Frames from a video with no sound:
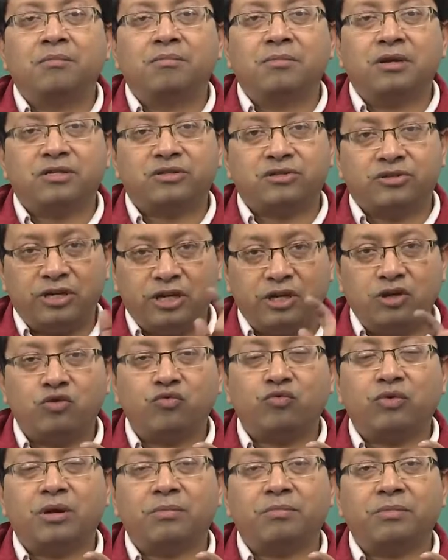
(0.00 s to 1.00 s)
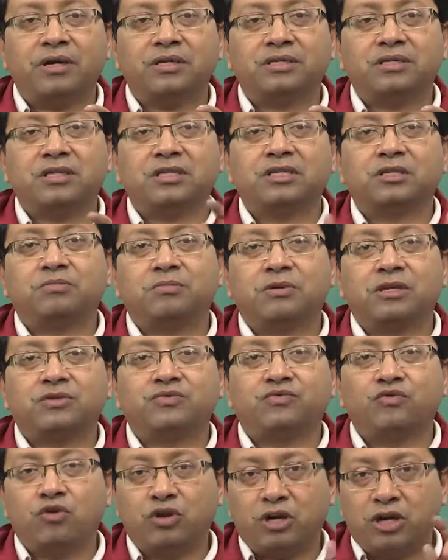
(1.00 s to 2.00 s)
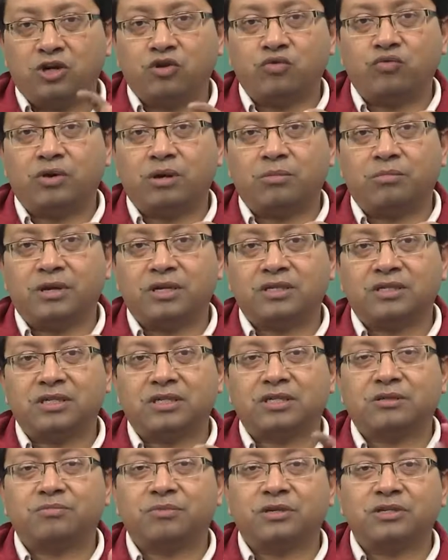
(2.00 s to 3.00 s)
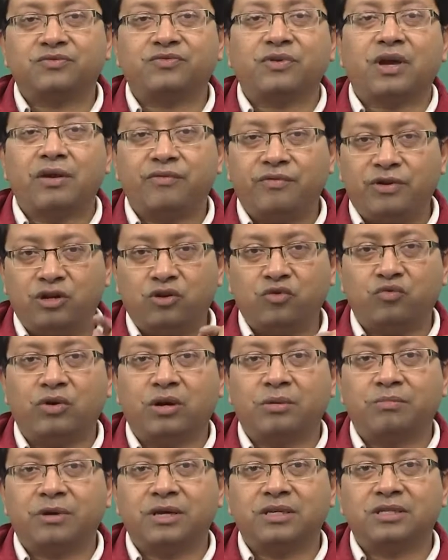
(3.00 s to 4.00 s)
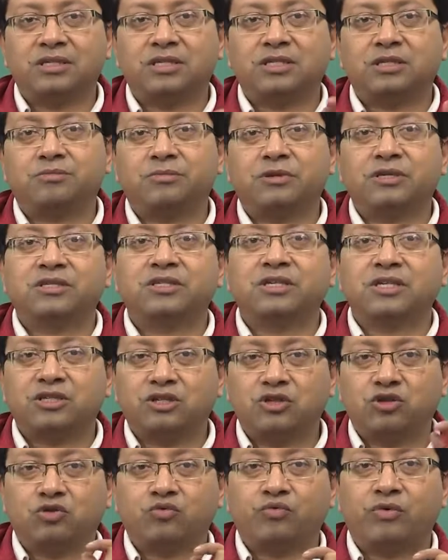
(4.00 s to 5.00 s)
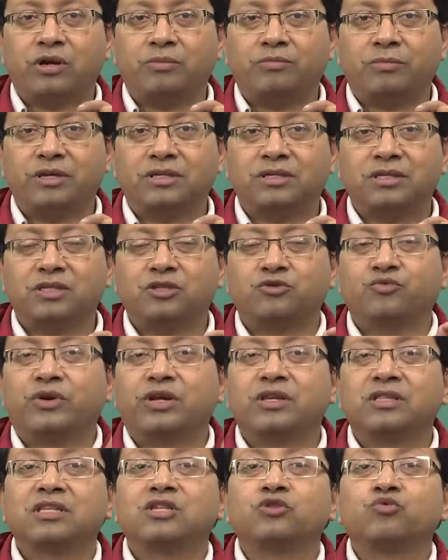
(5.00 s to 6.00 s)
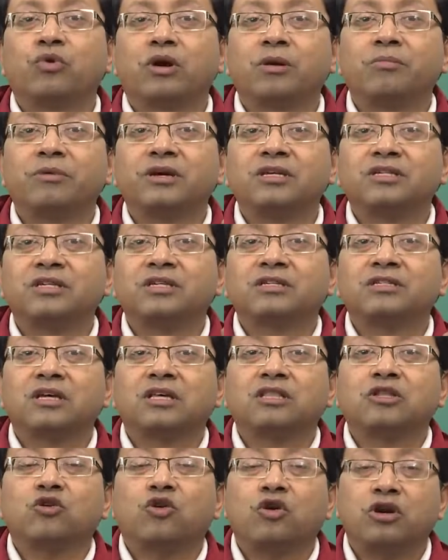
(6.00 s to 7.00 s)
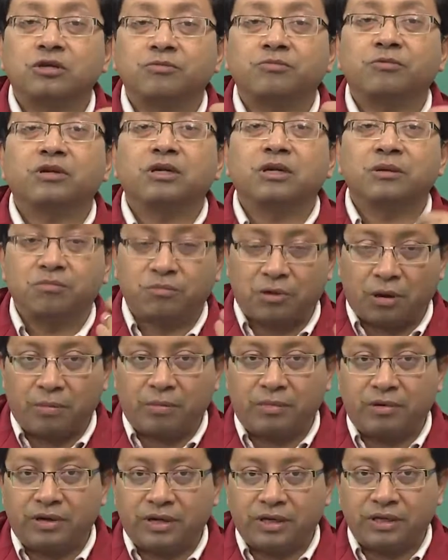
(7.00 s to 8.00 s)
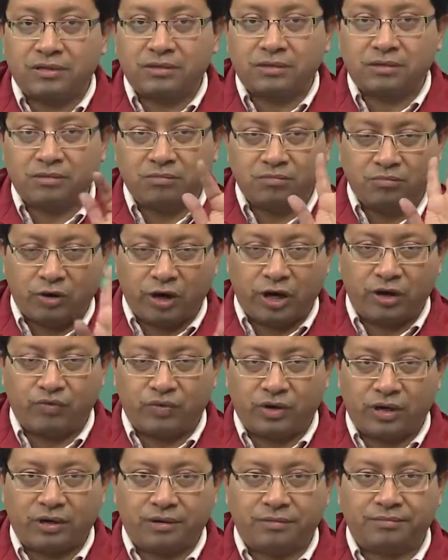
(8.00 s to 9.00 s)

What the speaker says: plus 3 into 1 by 6 plus 4 into 1 by 6 plus 5 into 1 by 6 plus 6 into 1 by 6, where these 1 by 6 are the corresponding probabilities. Point 1.